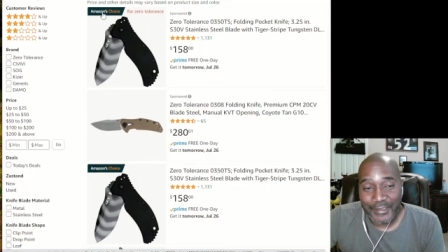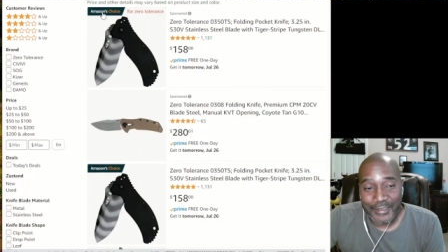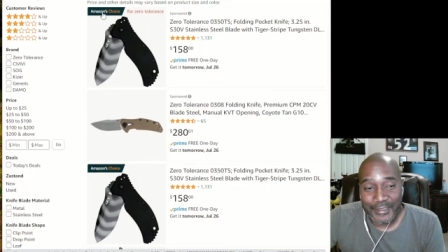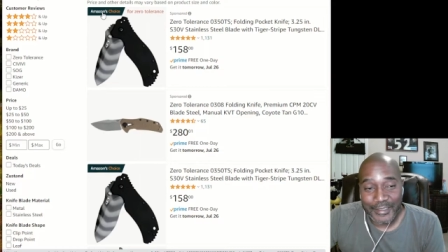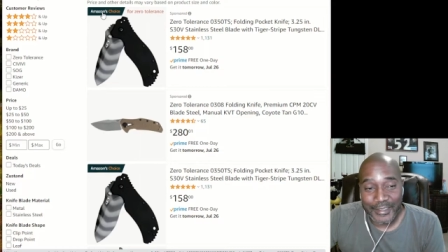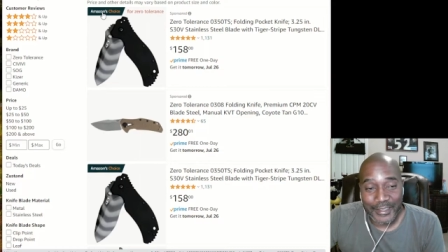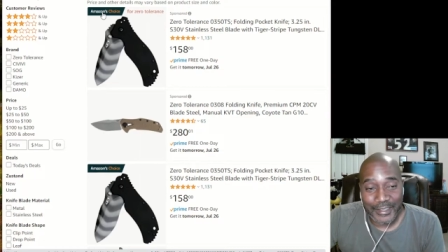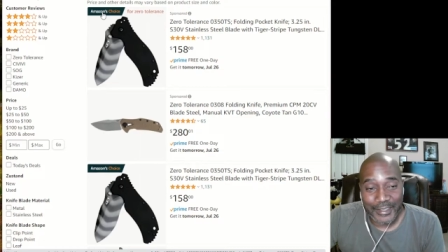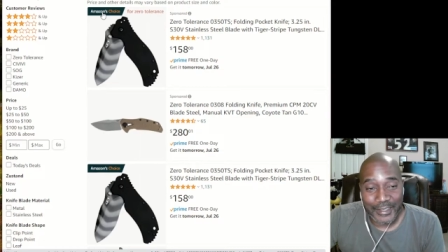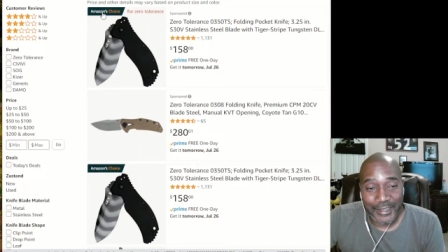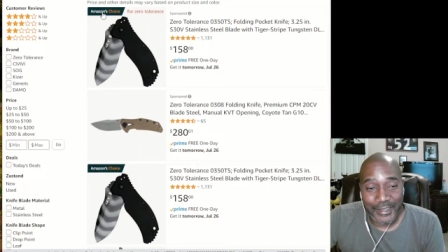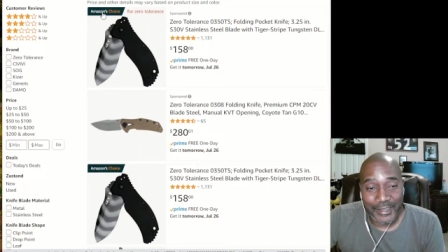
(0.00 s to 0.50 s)

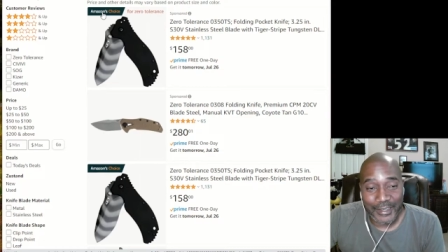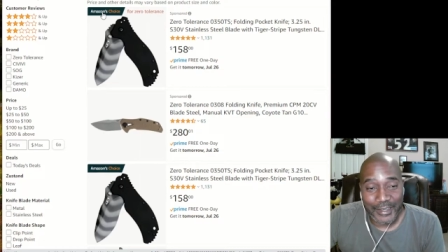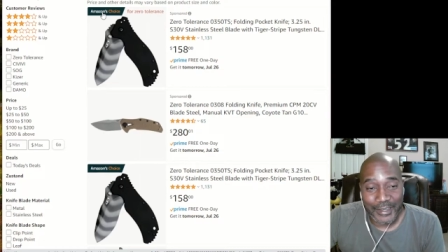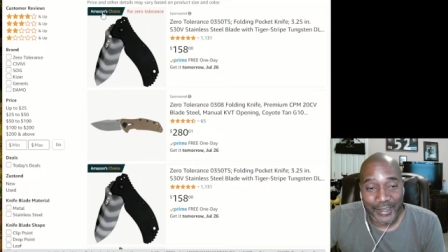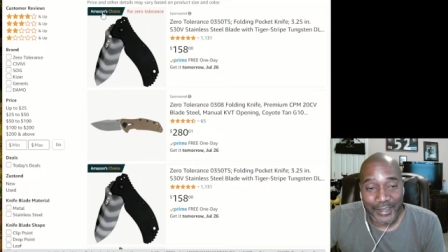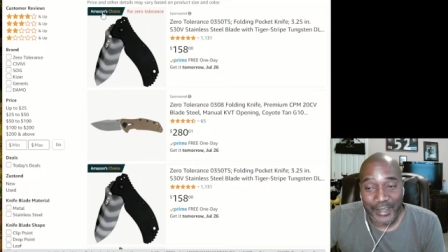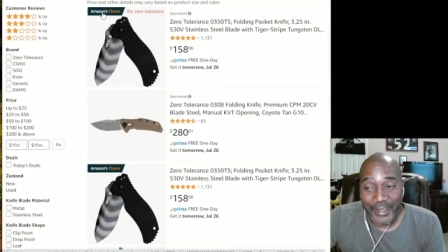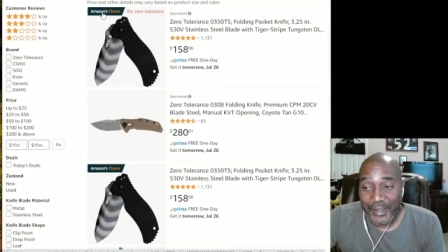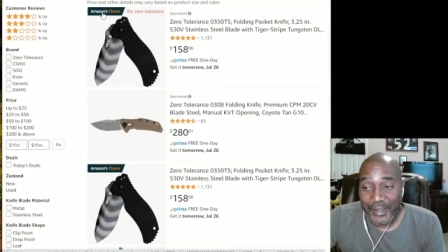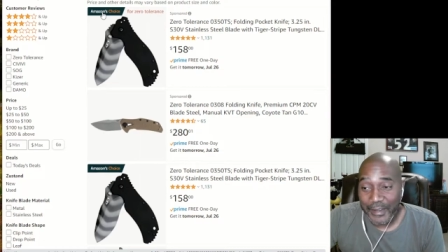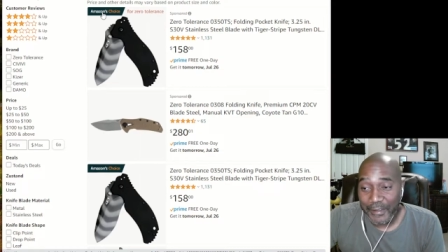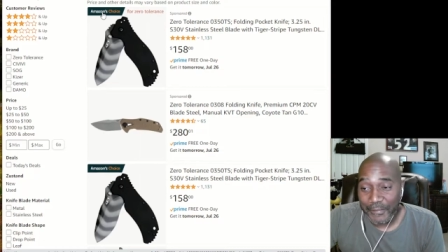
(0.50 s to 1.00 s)

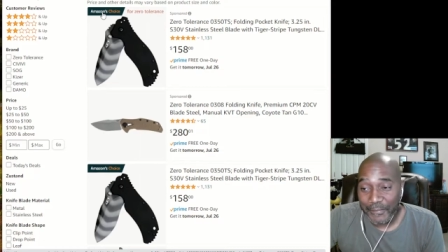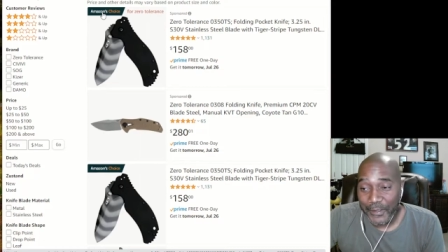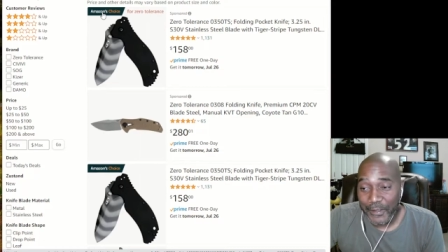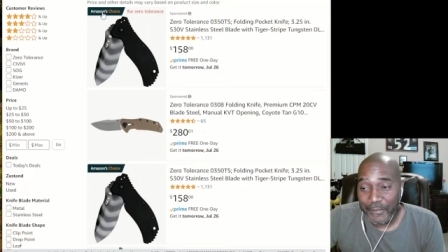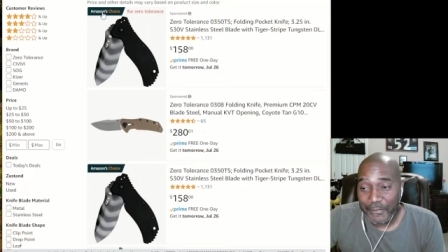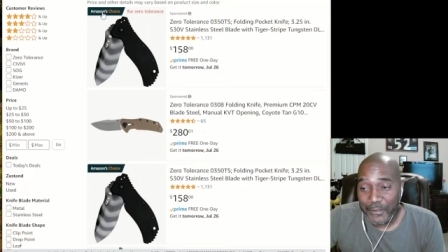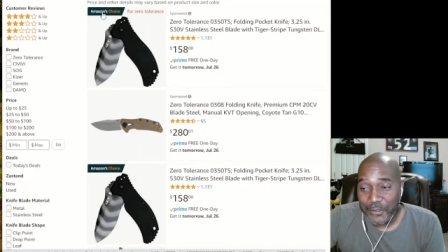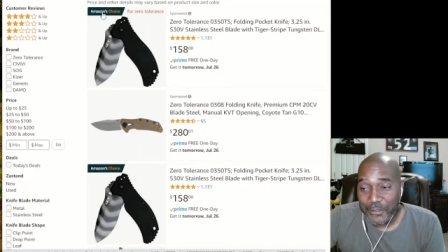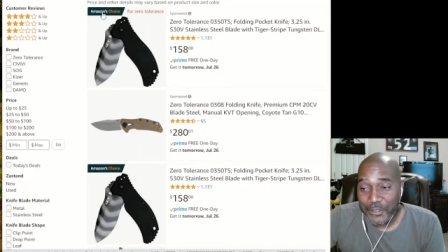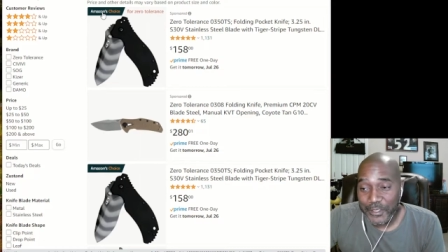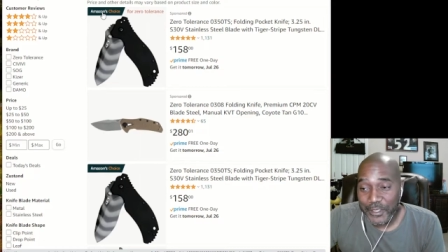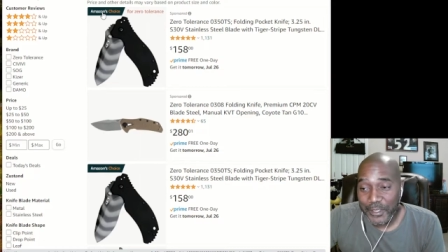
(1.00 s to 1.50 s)
Again, if
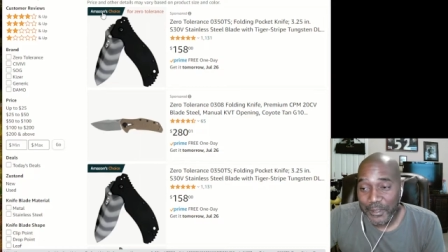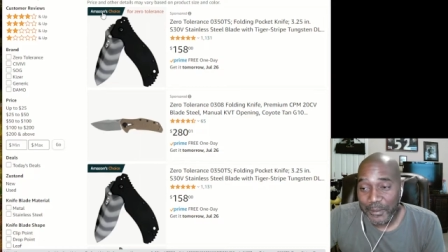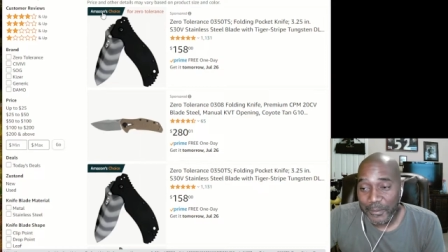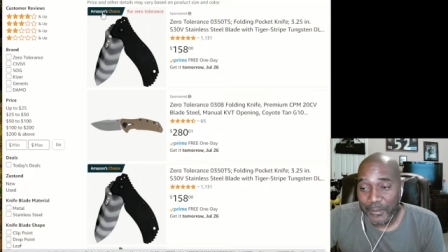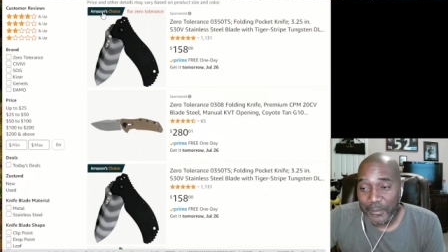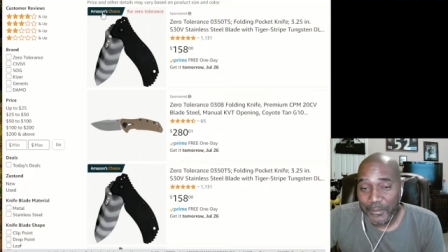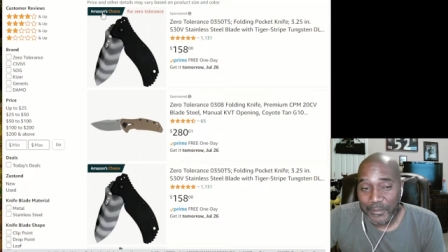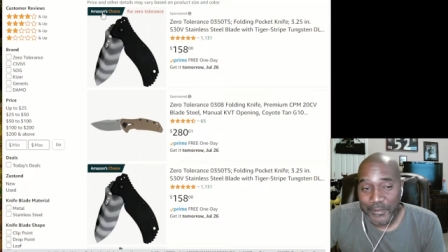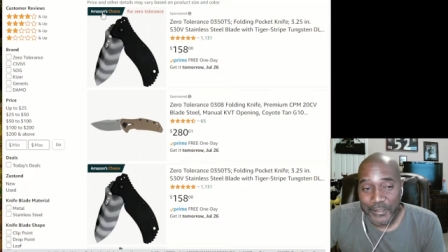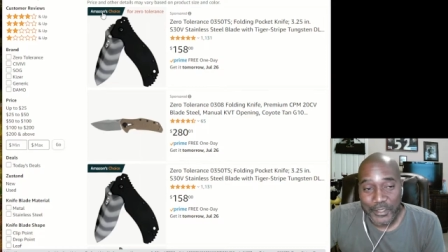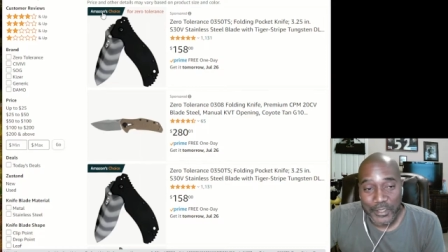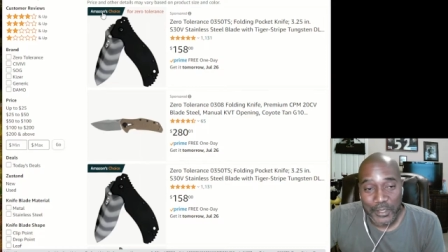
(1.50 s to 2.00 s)
you're still
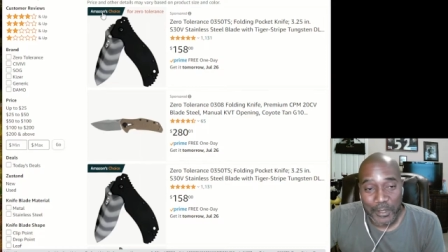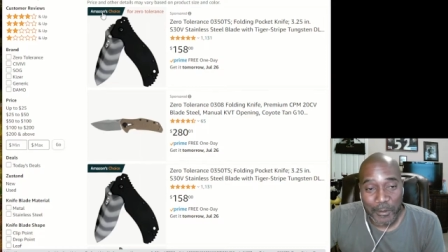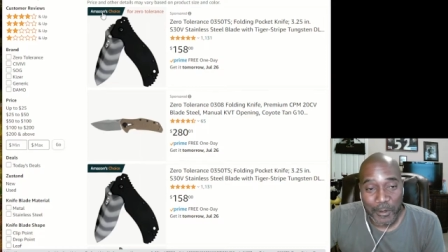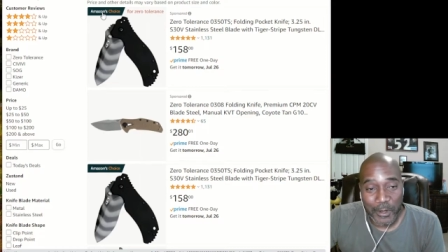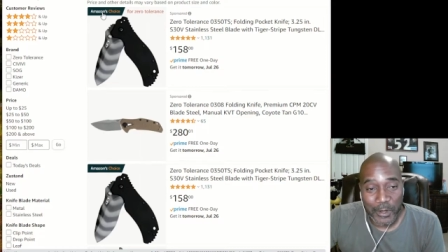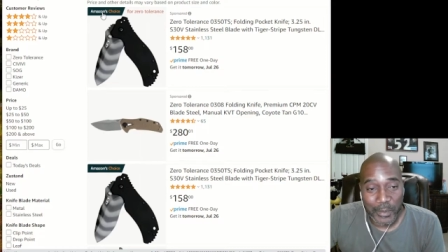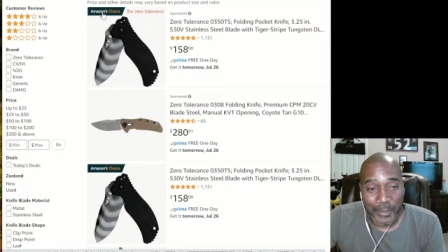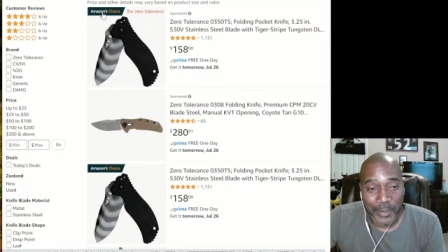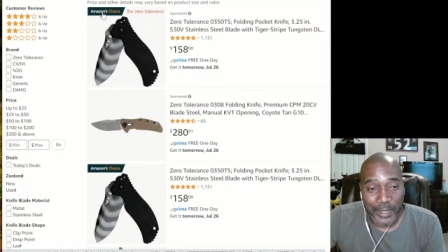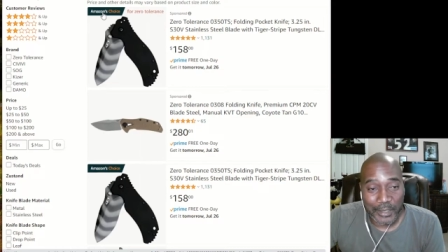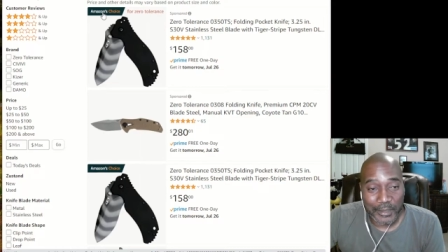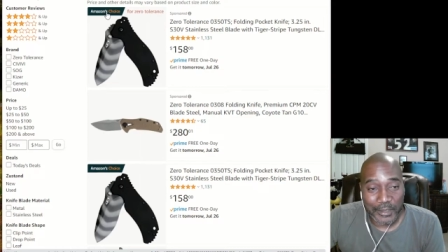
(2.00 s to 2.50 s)
worried
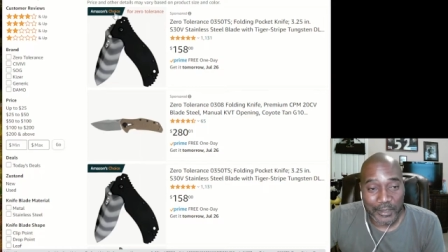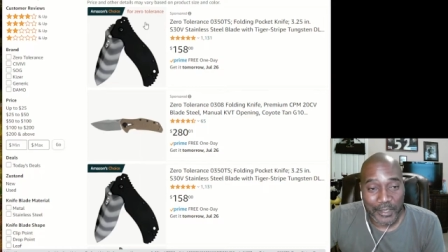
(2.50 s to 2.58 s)
about